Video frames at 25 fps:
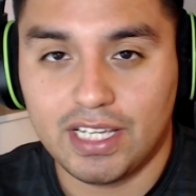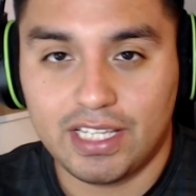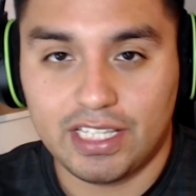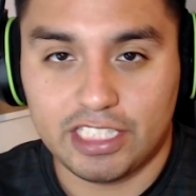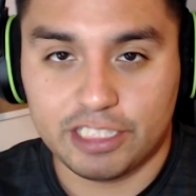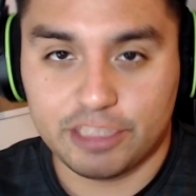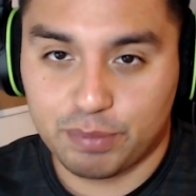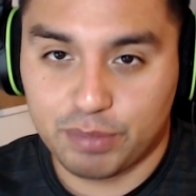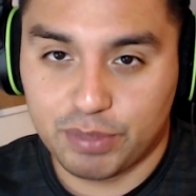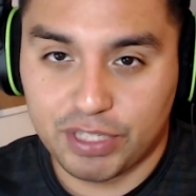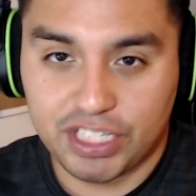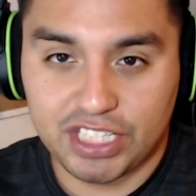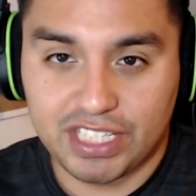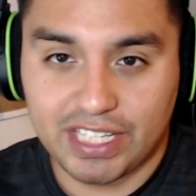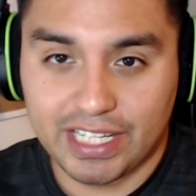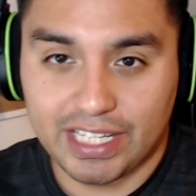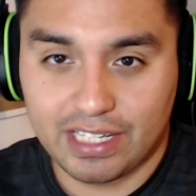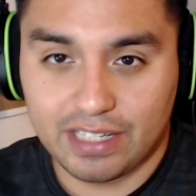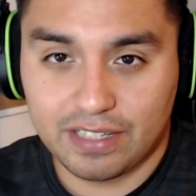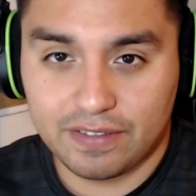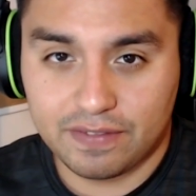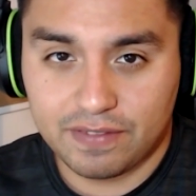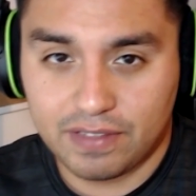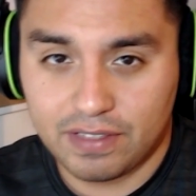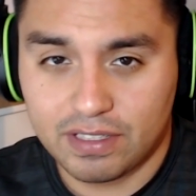He's pretty
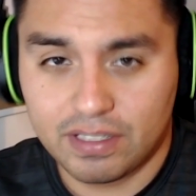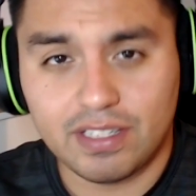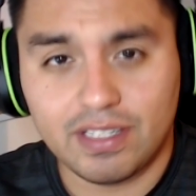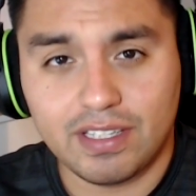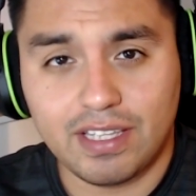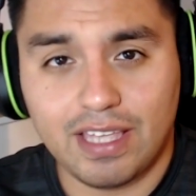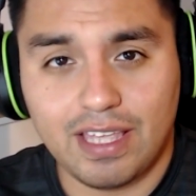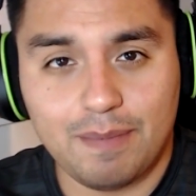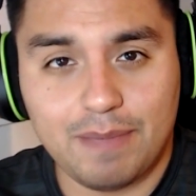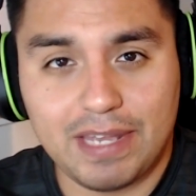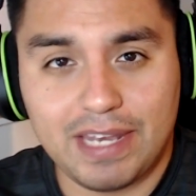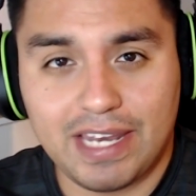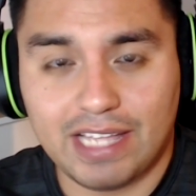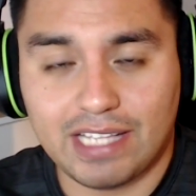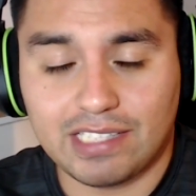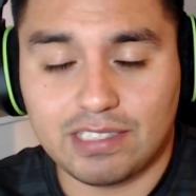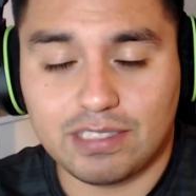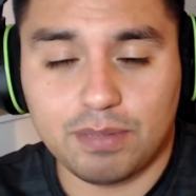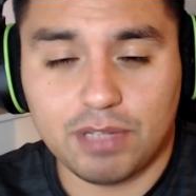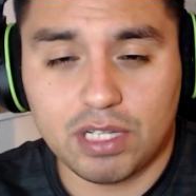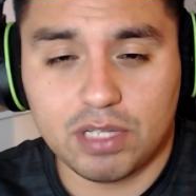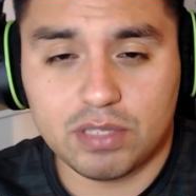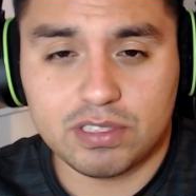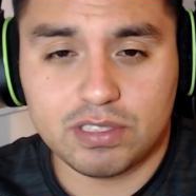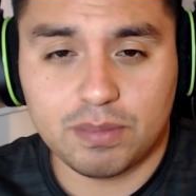negative. Him and Nancy
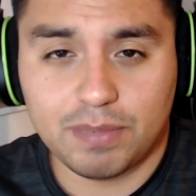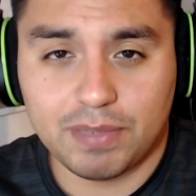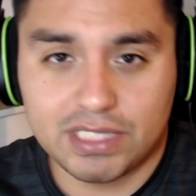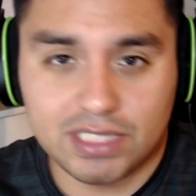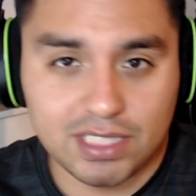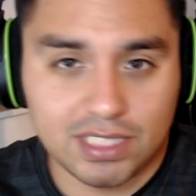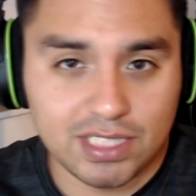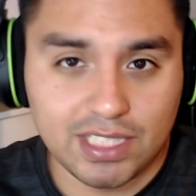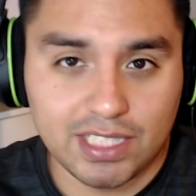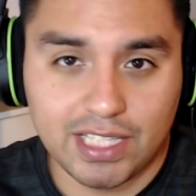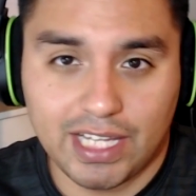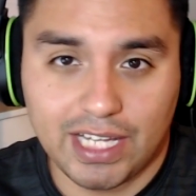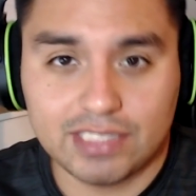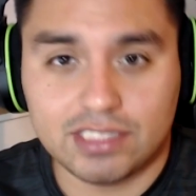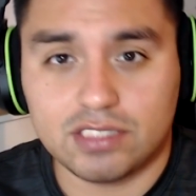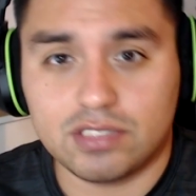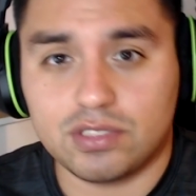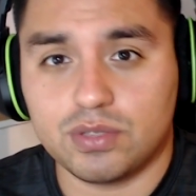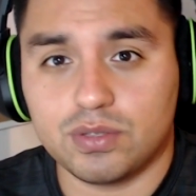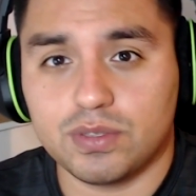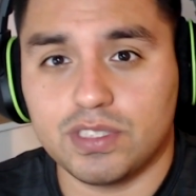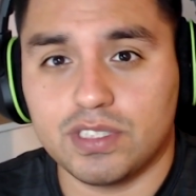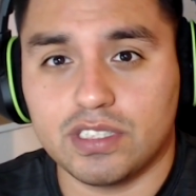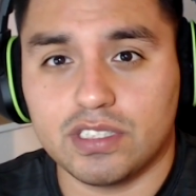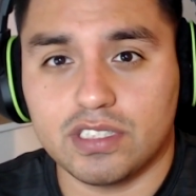Pelosi basically
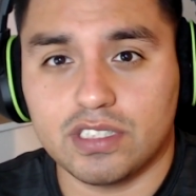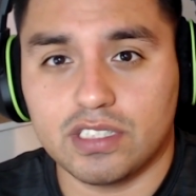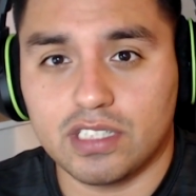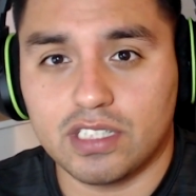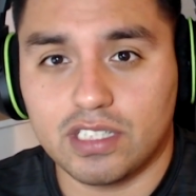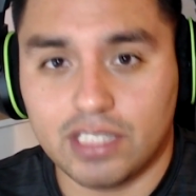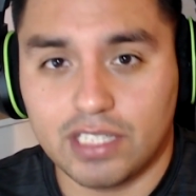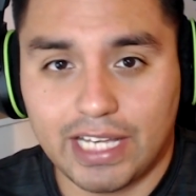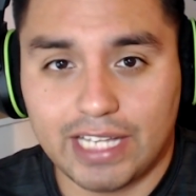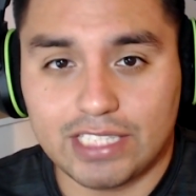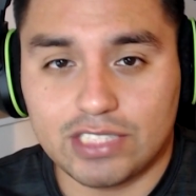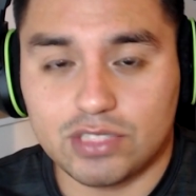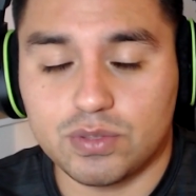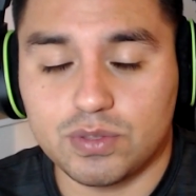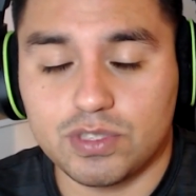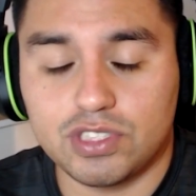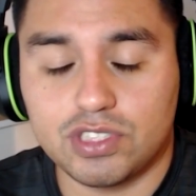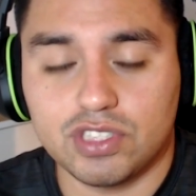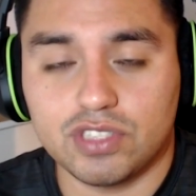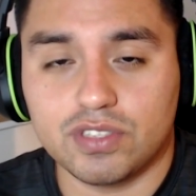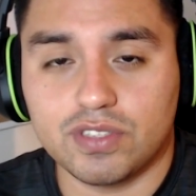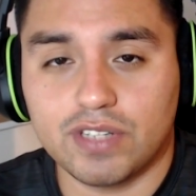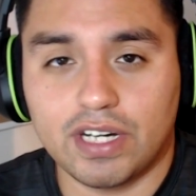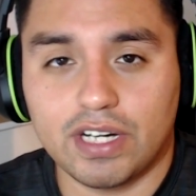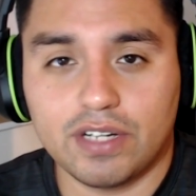cancel each
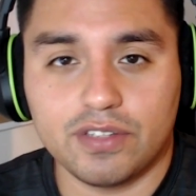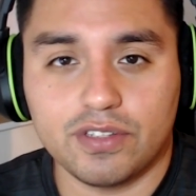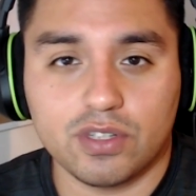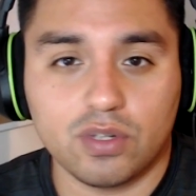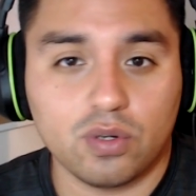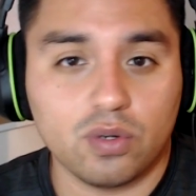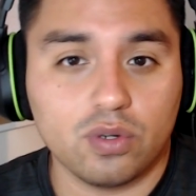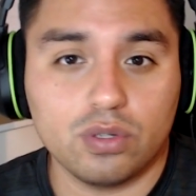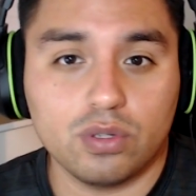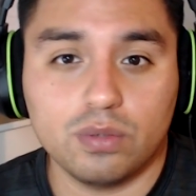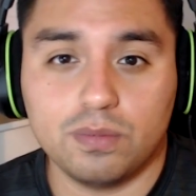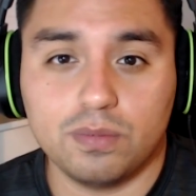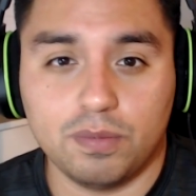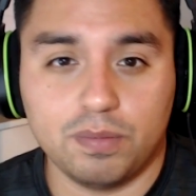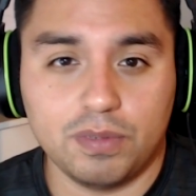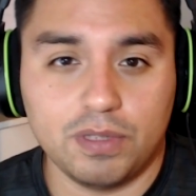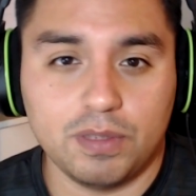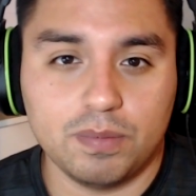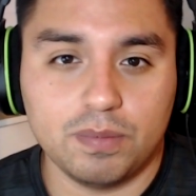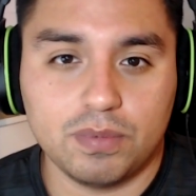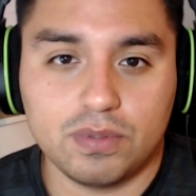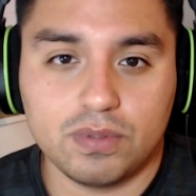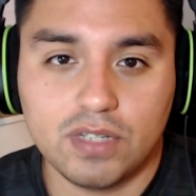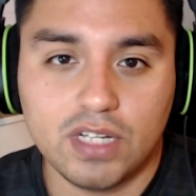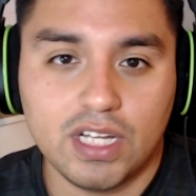other out. They're horrible
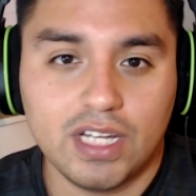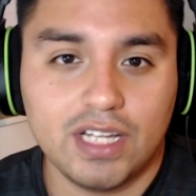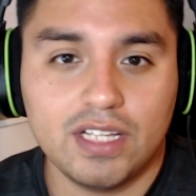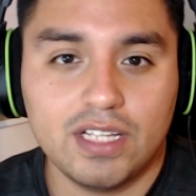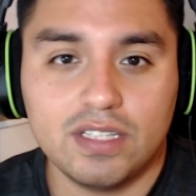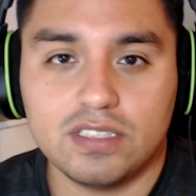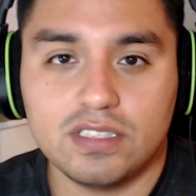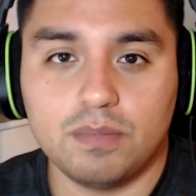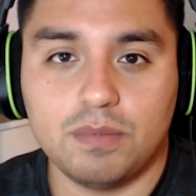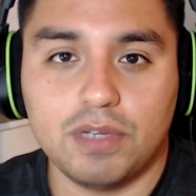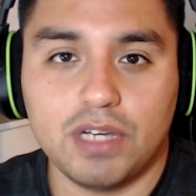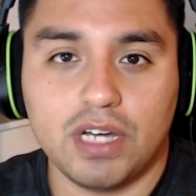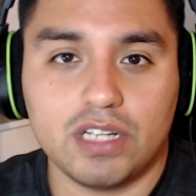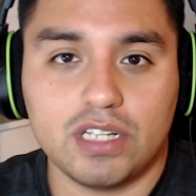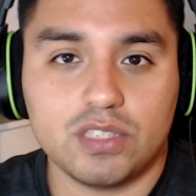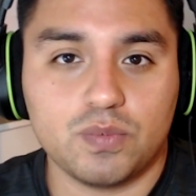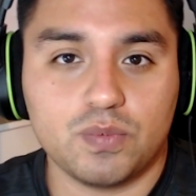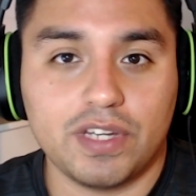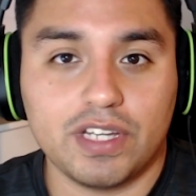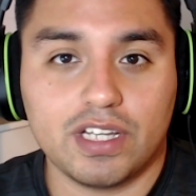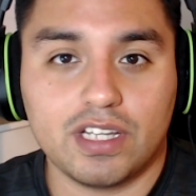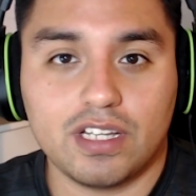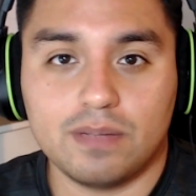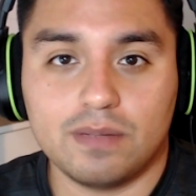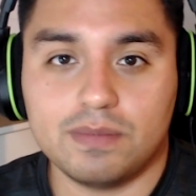people, to be honest,
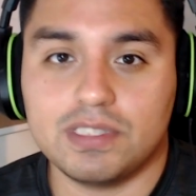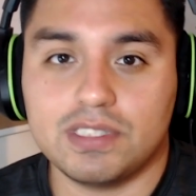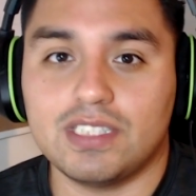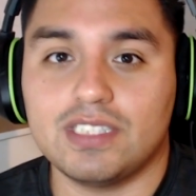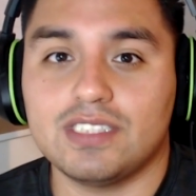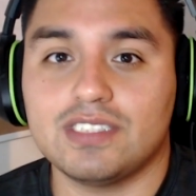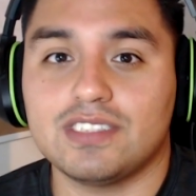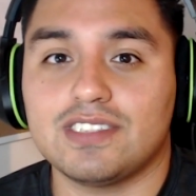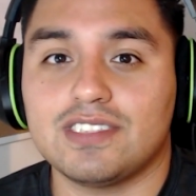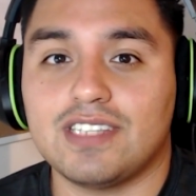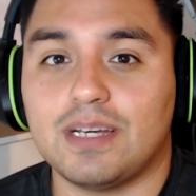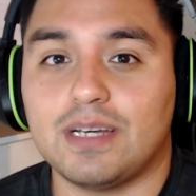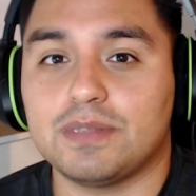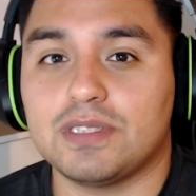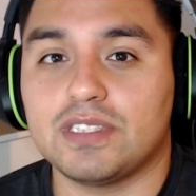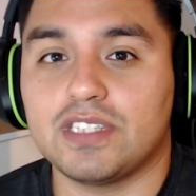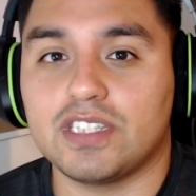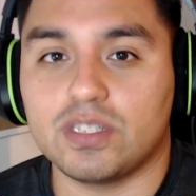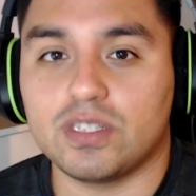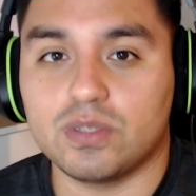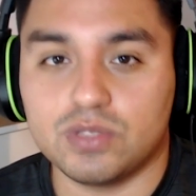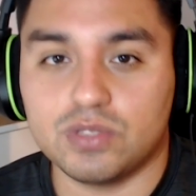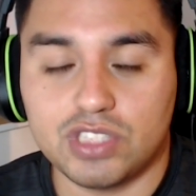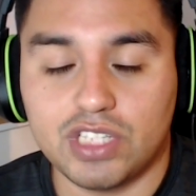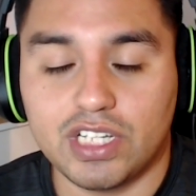when it comes to these types of
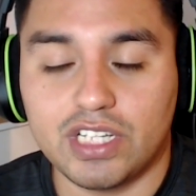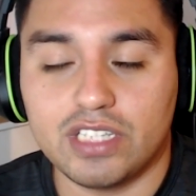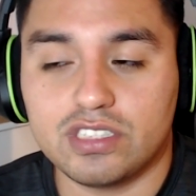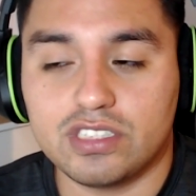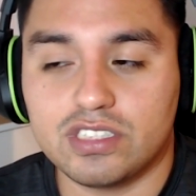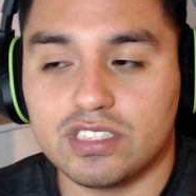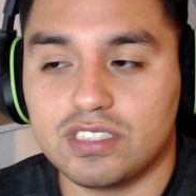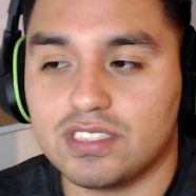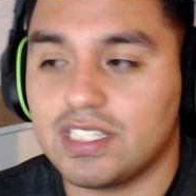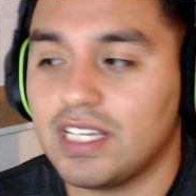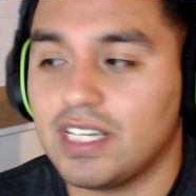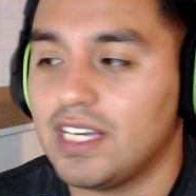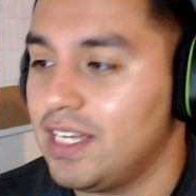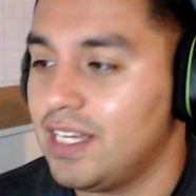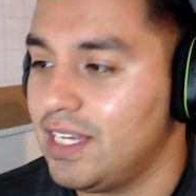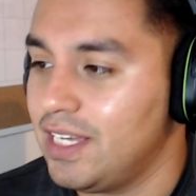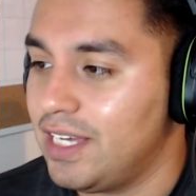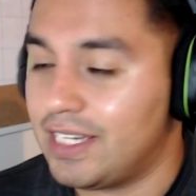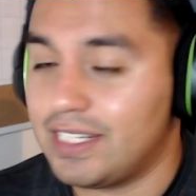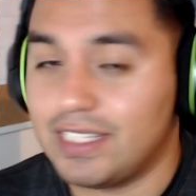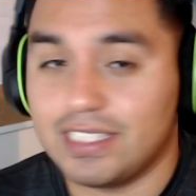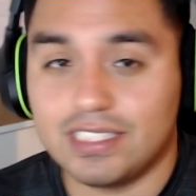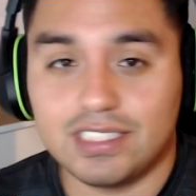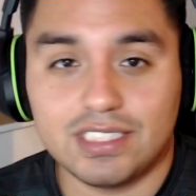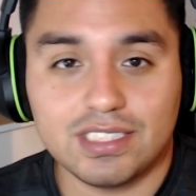negotiations.
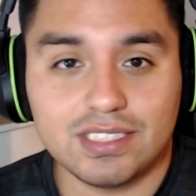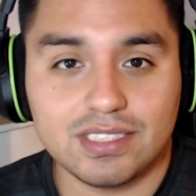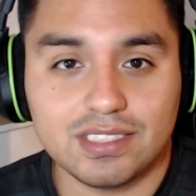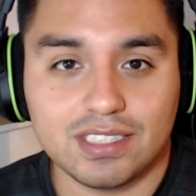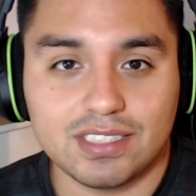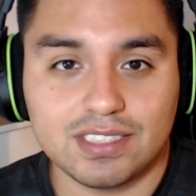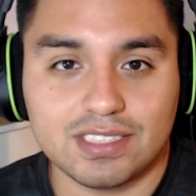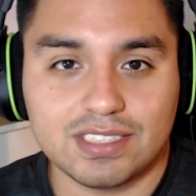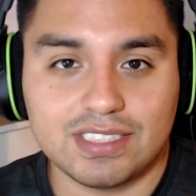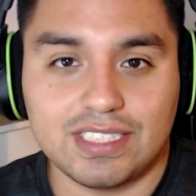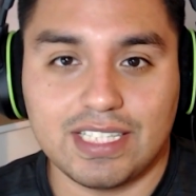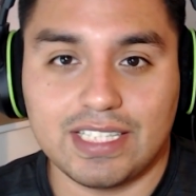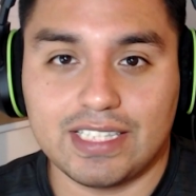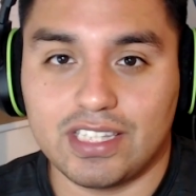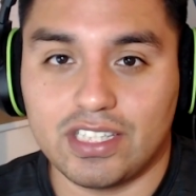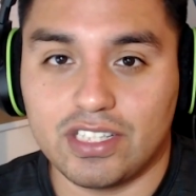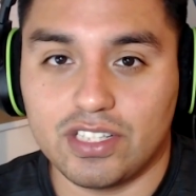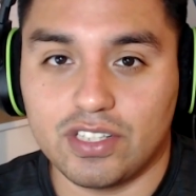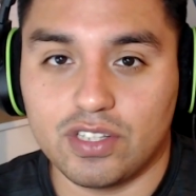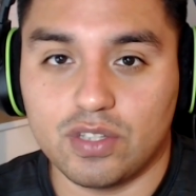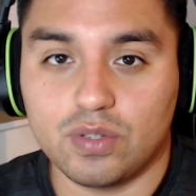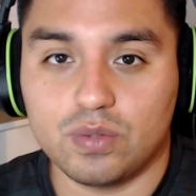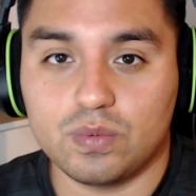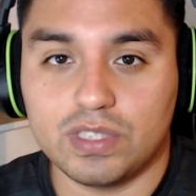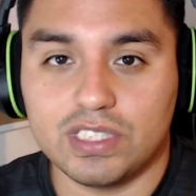And it just sucks that
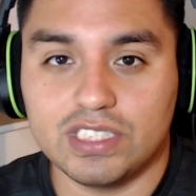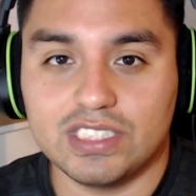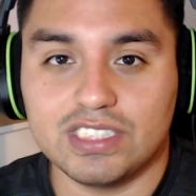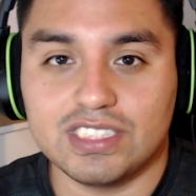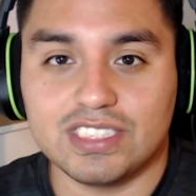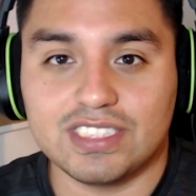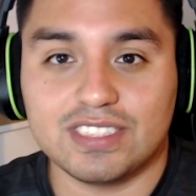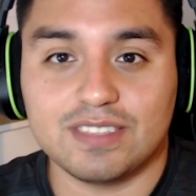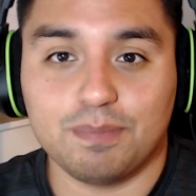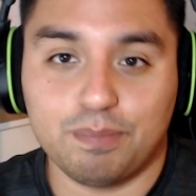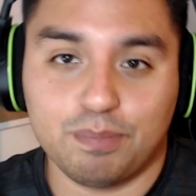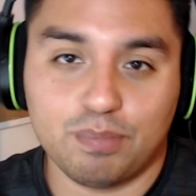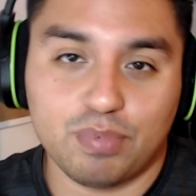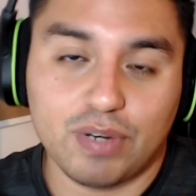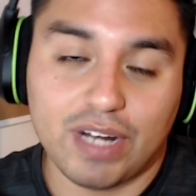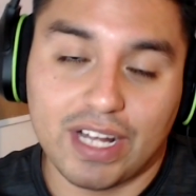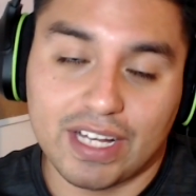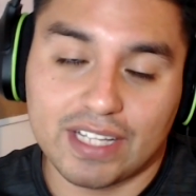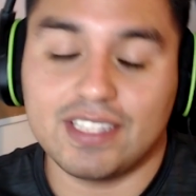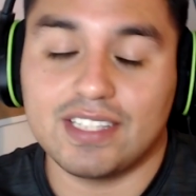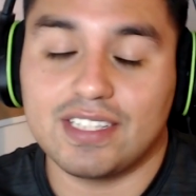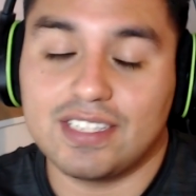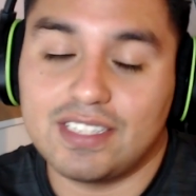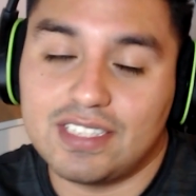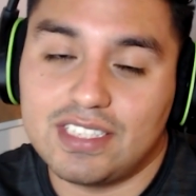they're the ones
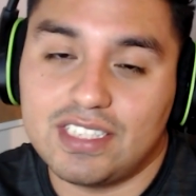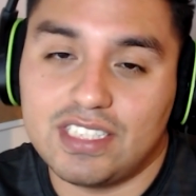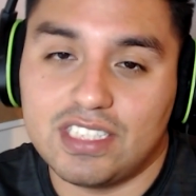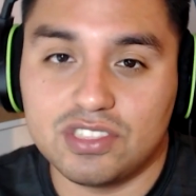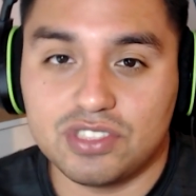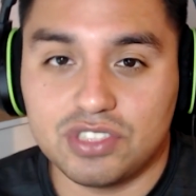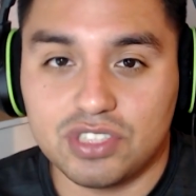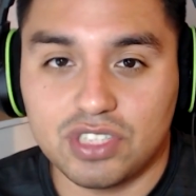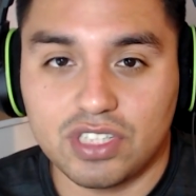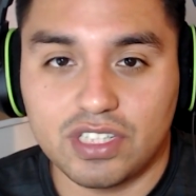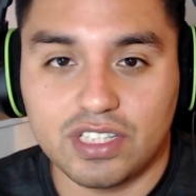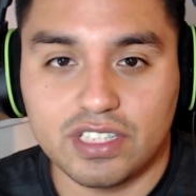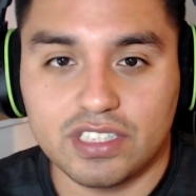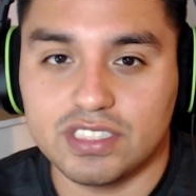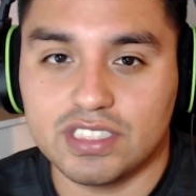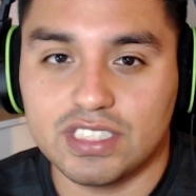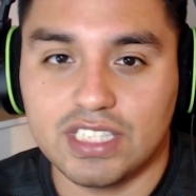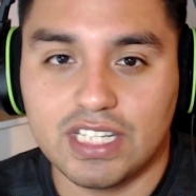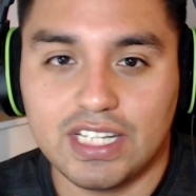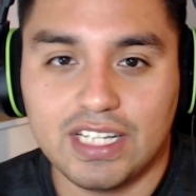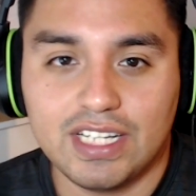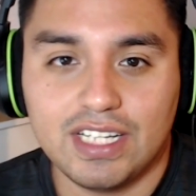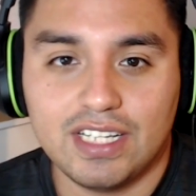practically in charge.